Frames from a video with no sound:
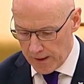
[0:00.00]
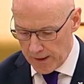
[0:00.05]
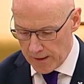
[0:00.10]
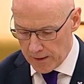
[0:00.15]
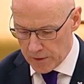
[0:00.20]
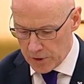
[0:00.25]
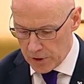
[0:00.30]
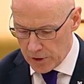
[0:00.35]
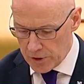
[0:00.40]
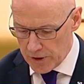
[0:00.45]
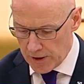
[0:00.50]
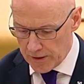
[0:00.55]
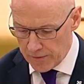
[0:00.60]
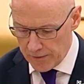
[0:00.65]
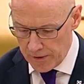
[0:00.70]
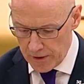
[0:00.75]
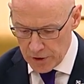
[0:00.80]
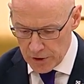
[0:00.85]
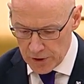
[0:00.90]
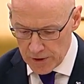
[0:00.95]
energy
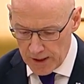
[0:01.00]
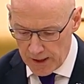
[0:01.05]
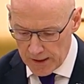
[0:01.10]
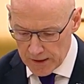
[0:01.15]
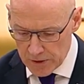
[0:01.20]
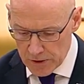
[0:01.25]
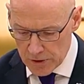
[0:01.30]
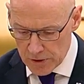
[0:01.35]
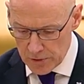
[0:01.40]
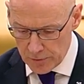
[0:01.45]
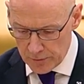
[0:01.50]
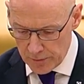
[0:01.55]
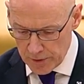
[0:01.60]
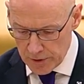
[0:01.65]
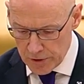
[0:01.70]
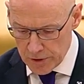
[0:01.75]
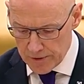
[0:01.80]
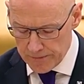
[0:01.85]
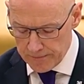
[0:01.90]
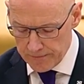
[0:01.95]
generation and
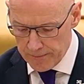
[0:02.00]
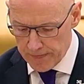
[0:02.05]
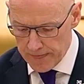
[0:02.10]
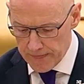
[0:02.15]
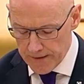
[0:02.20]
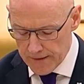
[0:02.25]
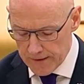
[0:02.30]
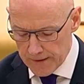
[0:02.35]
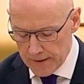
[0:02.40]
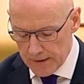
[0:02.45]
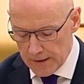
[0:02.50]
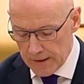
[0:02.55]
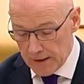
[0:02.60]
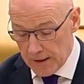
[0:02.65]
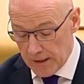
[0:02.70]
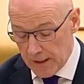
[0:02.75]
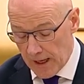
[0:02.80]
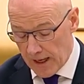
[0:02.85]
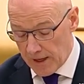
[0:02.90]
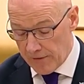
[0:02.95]
storage.
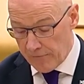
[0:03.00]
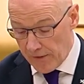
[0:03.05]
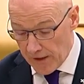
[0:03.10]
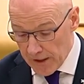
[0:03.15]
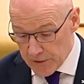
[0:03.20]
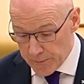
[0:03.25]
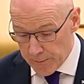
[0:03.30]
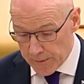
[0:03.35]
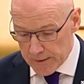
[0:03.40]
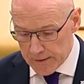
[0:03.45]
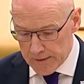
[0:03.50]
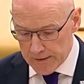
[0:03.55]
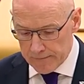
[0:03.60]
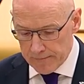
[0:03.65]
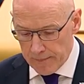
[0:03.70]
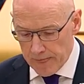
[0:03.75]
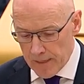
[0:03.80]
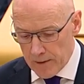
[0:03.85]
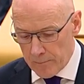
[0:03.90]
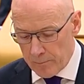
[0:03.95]
Investment,
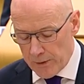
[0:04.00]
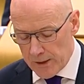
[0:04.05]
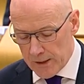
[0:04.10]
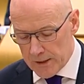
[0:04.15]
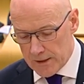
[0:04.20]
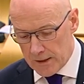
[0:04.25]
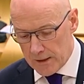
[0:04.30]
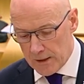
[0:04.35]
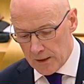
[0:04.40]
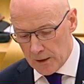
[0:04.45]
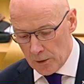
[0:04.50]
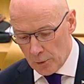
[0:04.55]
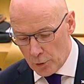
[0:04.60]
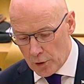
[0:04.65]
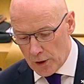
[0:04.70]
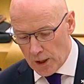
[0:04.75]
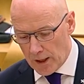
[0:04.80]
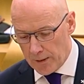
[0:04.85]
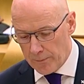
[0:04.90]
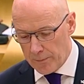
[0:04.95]
be it in the
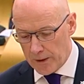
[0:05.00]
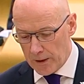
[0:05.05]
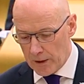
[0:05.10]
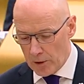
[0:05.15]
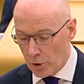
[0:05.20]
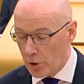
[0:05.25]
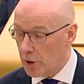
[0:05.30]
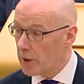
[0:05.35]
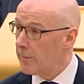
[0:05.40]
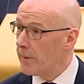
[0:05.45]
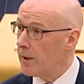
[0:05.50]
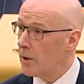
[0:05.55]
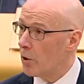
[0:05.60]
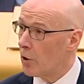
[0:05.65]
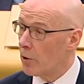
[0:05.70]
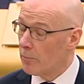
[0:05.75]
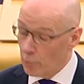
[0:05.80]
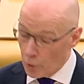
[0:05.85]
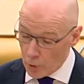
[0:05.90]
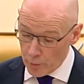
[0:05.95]
low-carbon economy
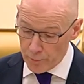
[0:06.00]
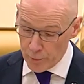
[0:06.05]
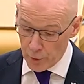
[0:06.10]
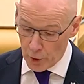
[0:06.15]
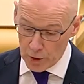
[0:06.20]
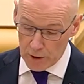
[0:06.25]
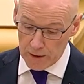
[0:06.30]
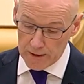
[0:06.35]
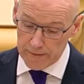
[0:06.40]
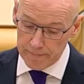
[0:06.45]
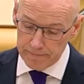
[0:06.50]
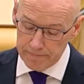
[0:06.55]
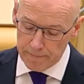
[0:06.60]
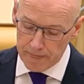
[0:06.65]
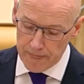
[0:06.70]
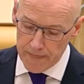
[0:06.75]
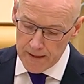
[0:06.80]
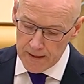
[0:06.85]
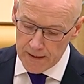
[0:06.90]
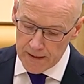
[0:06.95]
or more broadly,
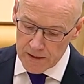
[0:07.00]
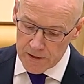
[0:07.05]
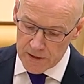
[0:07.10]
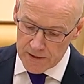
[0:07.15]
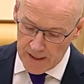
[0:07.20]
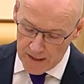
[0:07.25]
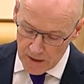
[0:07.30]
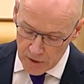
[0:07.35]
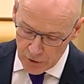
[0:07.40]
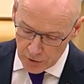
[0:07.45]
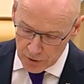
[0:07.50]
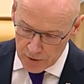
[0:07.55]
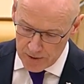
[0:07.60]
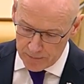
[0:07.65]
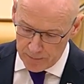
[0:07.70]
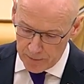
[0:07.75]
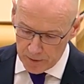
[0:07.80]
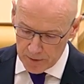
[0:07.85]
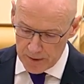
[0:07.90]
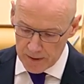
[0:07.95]
is central to
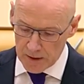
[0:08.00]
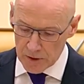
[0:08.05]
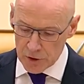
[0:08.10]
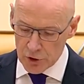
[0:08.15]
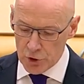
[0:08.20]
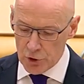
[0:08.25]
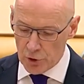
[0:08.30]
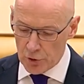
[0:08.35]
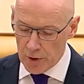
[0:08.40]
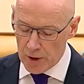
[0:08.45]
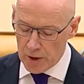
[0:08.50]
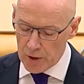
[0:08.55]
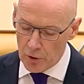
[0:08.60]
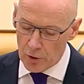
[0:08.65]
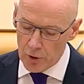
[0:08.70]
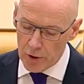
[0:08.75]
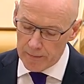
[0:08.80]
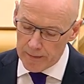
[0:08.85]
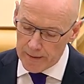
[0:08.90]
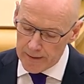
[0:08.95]
building a strong
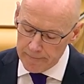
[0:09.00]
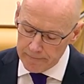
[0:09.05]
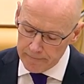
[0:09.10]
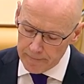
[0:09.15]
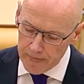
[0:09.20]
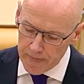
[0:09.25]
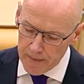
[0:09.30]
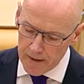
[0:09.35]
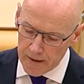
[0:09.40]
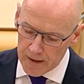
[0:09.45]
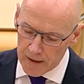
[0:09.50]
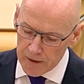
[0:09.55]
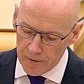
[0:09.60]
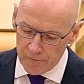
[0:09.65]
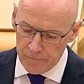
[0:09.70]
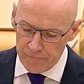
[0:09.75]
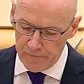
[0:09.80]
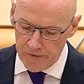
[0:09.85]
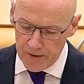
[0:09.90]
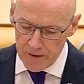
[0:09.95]
economy and the
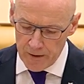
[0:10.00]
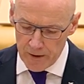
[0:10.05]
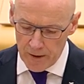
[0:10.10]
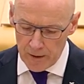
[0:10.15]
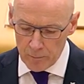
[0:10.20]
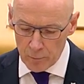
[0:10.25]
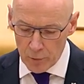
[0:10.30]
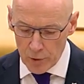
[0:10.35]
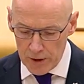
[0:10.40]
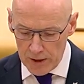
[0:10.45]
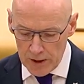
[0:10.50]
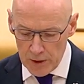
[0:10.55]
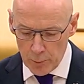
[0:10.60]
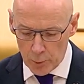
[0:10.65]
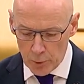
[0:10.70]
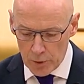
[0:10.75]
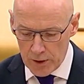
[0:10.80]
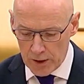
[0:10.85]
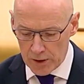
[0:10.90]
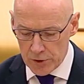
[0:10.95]
fairer and more
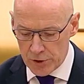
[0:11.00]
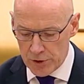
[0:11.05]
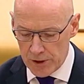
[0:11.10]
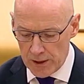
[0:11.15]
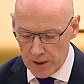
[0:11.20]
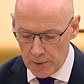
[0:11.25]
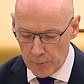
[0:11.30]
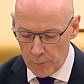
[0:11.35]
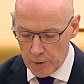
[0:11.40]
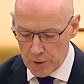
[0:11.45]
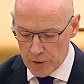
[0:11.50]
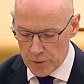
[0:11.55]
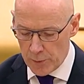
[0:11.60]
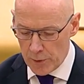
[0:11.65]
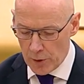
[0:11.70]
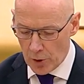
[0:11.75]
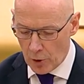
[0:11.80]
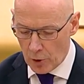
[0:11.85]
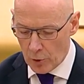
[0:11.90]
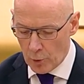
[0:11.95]
equal country in which
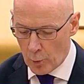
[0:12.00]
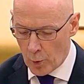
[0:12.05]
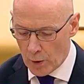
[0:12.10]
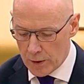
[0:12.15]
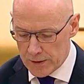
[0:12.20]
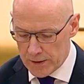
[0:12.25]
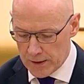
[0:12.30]
we all want